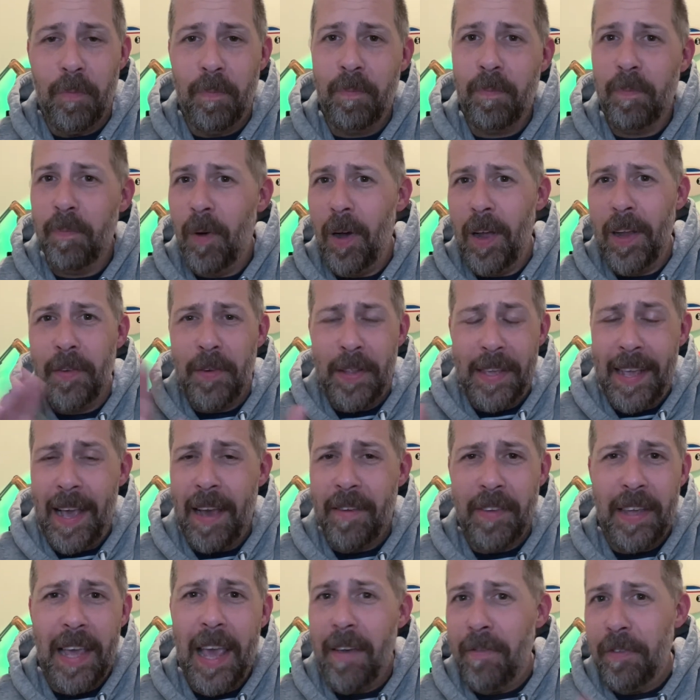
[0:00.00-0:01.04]
only
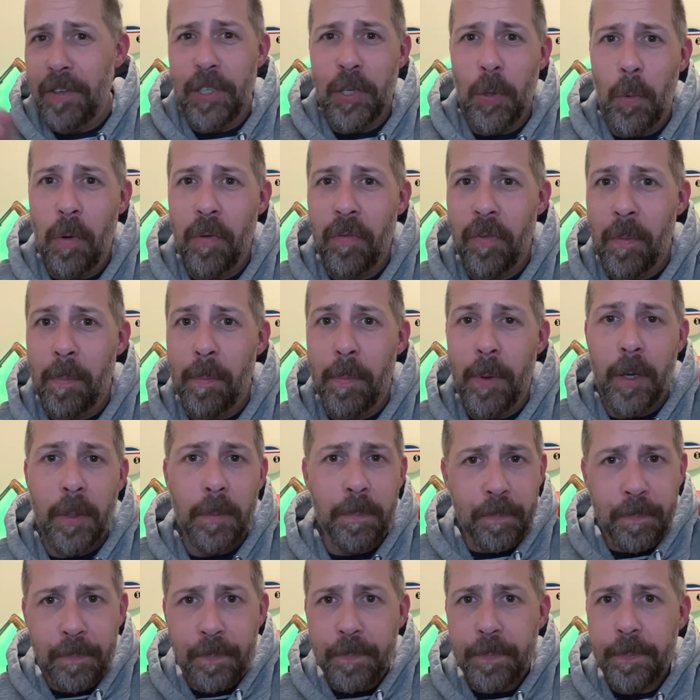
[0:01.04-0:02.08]
have it every so often, but
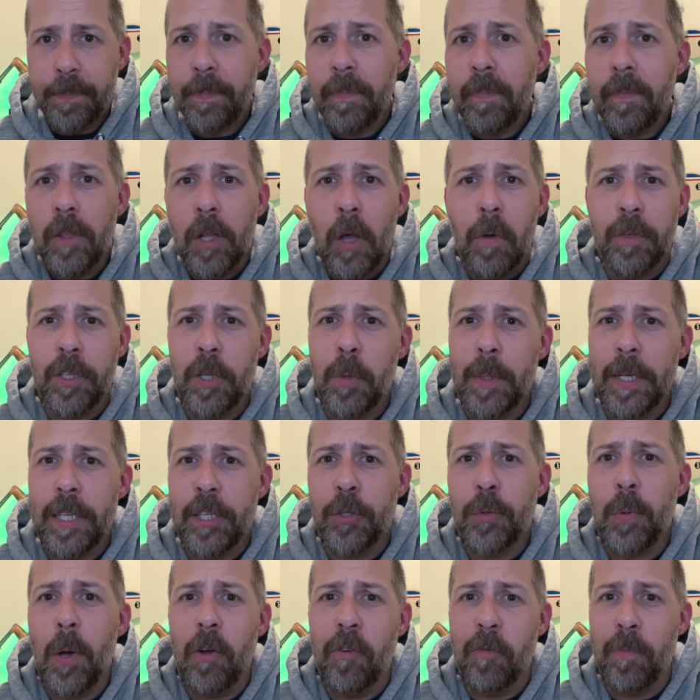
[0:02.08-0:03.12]
obviously when there's
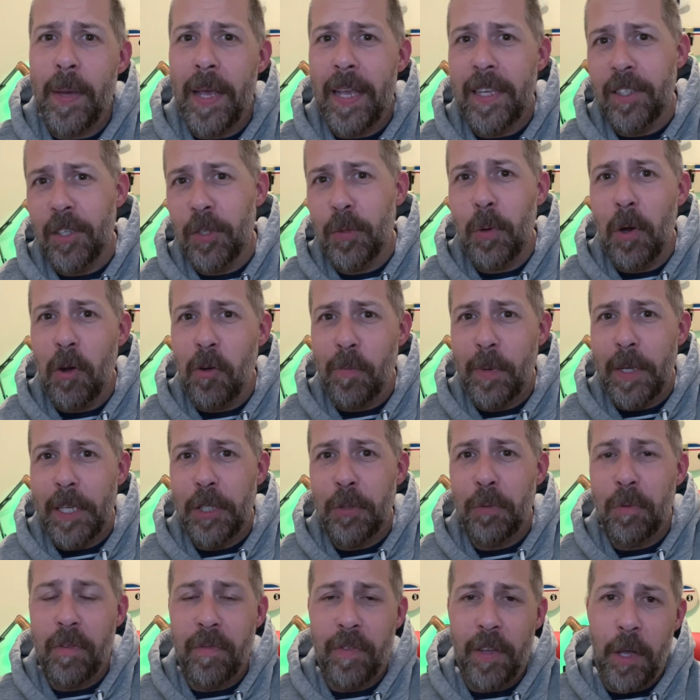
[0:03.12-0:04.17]
12 beers, there's 12 beers
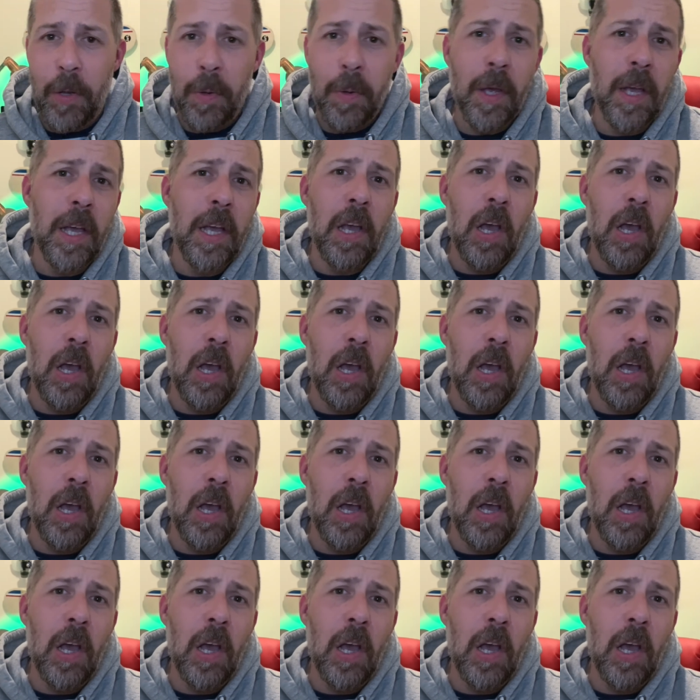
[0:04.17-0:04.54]
to review.